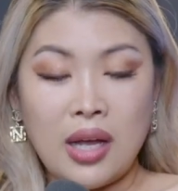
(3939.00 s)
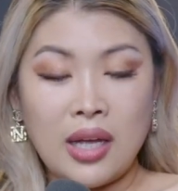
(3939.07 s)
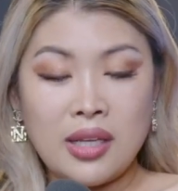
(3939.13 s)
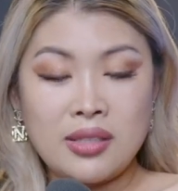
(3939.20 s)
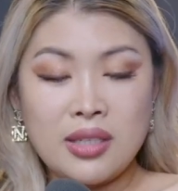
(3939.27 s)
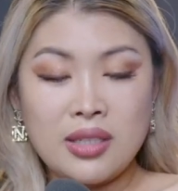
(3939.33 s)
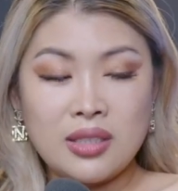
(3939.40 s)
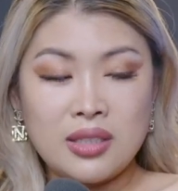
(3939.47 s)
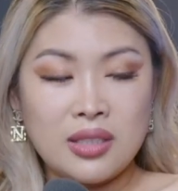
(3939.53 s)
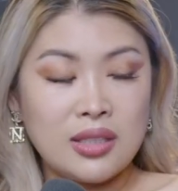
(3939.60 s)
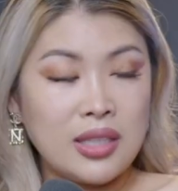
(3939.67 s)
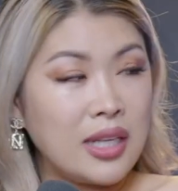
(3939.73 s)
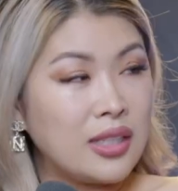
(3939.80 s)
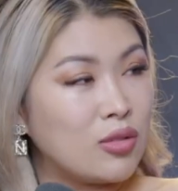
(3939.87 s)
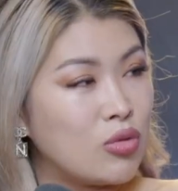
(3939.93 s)
I think
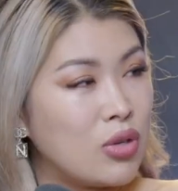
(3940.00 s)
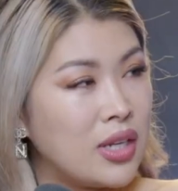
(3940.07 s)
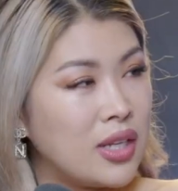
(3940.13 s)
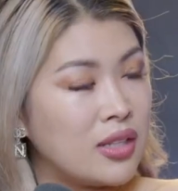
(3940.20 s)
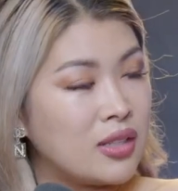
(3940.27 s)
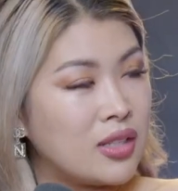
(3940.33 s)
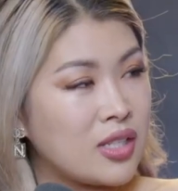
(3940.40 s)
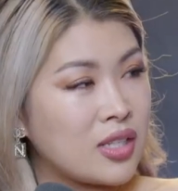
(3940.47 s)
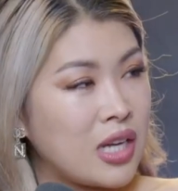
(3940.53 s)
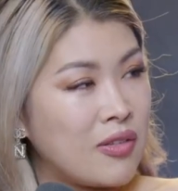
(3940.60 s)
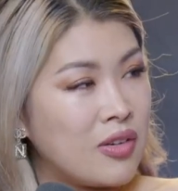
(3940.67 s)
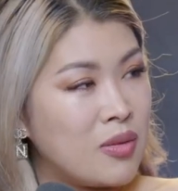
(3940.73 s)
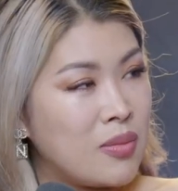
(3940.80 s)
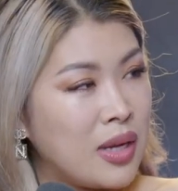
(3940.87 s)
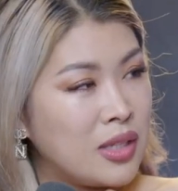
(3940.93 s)
Nate really
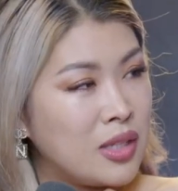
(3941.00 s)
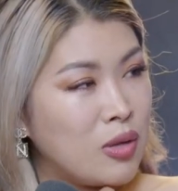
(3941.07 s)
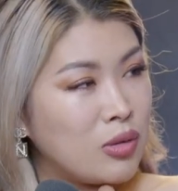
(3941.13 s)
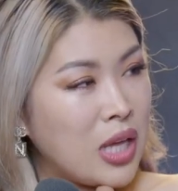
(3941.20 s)
discovered my new